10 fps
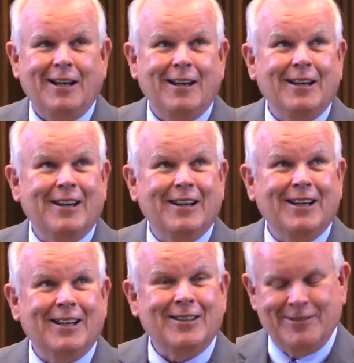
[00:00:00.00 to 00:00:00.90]

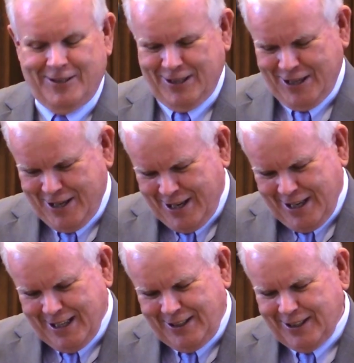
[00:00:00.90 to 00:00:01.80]
And
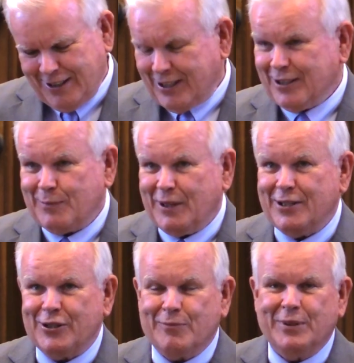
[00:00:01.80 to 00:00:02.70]
it's just a
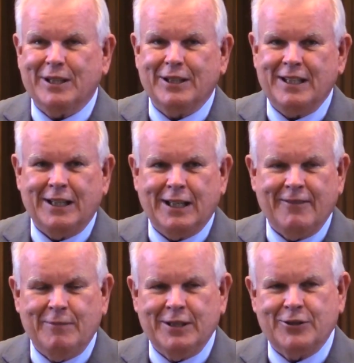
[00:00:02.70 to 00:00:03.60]
special building, and
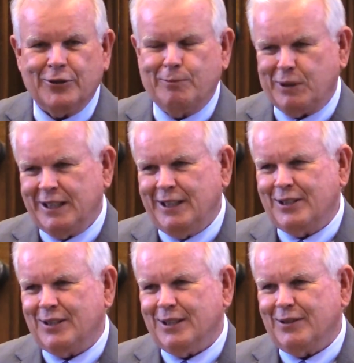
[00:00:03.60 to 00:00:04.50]
I've been so
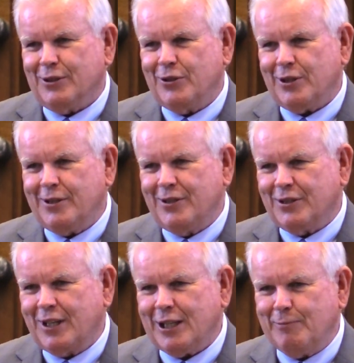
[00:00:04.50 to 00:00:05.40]
pleased that the church
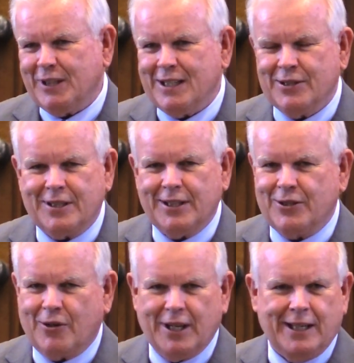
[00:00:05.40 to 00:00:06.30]
has kept it in
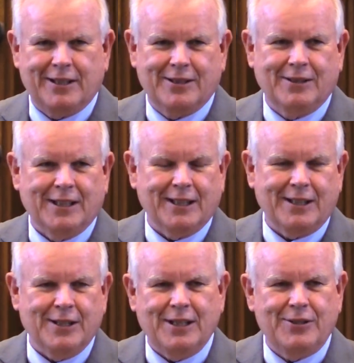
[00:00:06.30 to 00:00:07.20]
such great
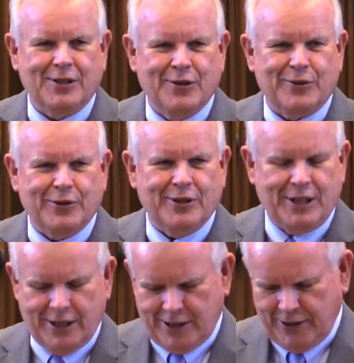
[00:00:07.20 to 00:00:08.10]
condition through the
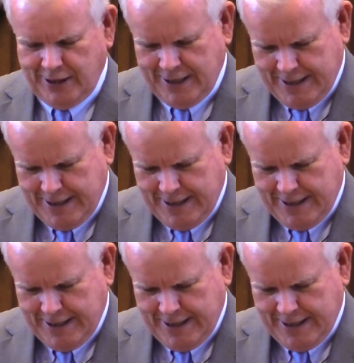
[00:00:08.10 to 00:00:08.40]
years.